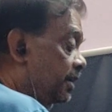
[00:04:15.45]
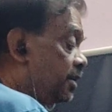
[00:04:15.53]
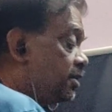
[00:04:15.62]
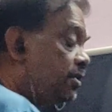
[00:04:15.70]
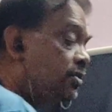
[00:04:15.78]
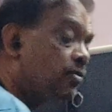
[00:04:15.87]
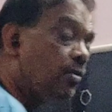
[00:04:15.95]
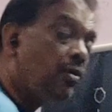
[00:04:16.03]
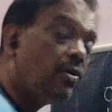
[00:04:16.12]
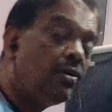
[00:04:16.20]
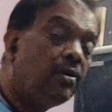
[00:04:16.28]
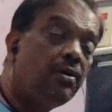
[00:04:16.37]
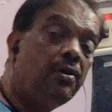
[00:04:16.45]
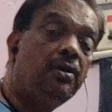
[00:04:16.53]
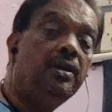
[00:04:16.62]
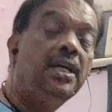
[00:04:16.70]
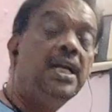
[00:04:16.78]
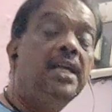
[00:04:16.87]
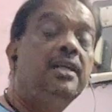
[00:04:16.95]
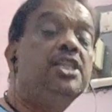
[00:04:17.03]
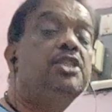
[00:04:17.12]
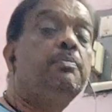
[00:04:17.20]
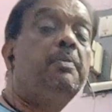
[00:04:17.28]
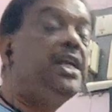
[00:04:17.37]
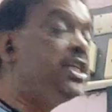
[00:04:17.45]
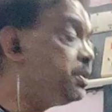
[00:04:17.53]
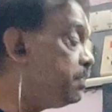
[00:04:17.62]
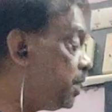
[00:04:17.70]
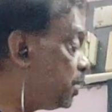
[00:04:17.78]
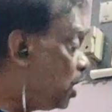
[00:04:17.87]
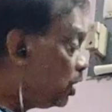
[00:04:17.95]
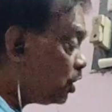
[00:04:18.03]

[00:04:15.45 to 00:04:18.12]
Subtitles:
This is called displacement.